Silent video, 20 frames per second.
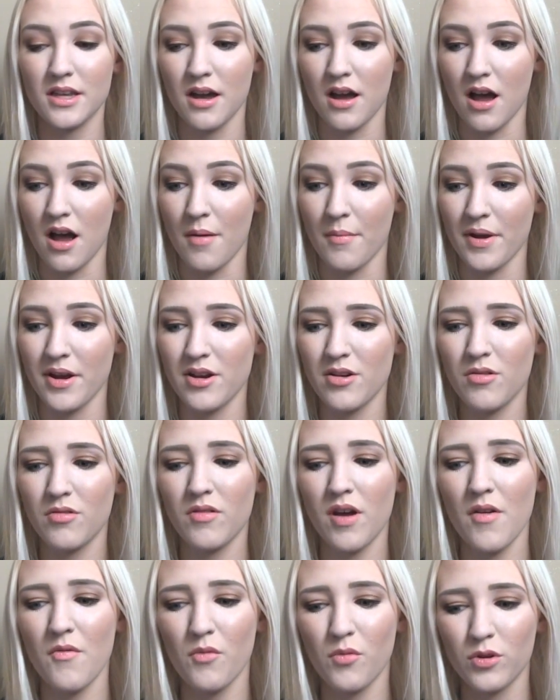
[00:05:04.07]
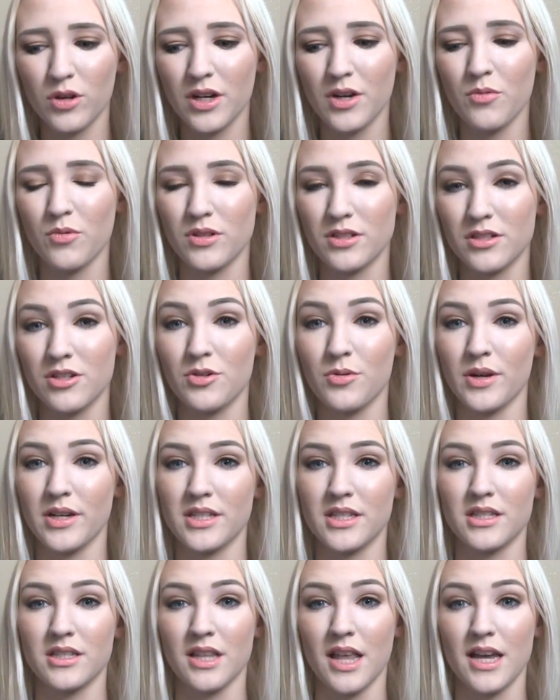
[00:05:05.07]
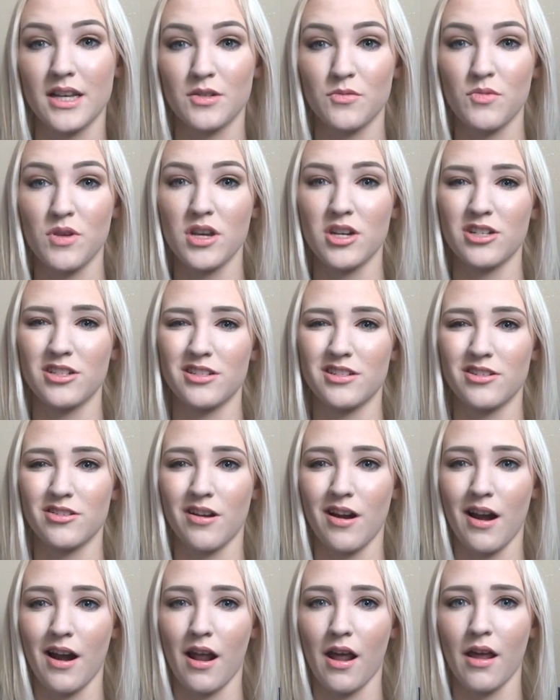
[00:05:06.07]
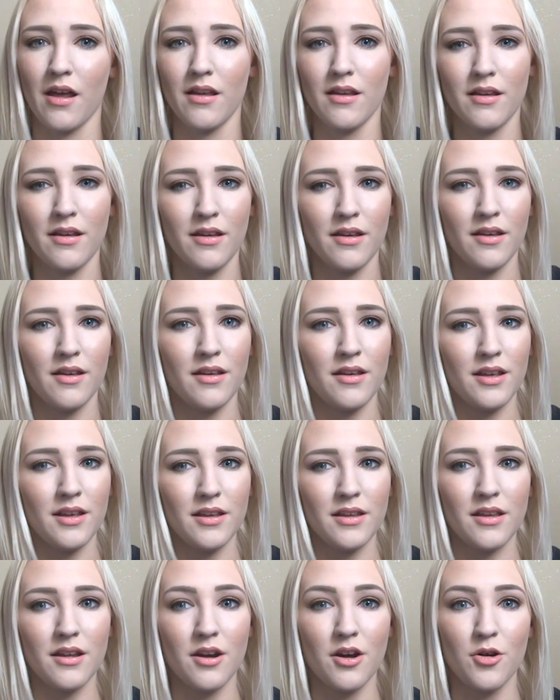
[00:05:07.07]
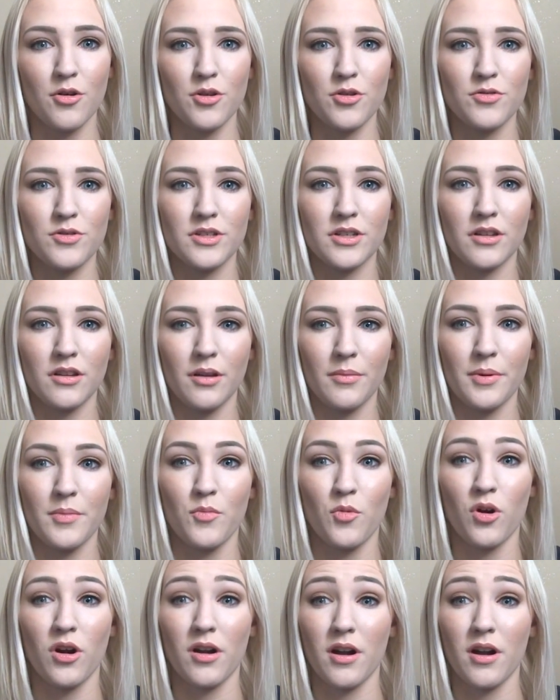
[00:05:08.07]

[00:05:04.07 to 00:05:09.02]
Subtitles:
I know I've worn it once or twice this last week just to try to, you know, use it a little bit more.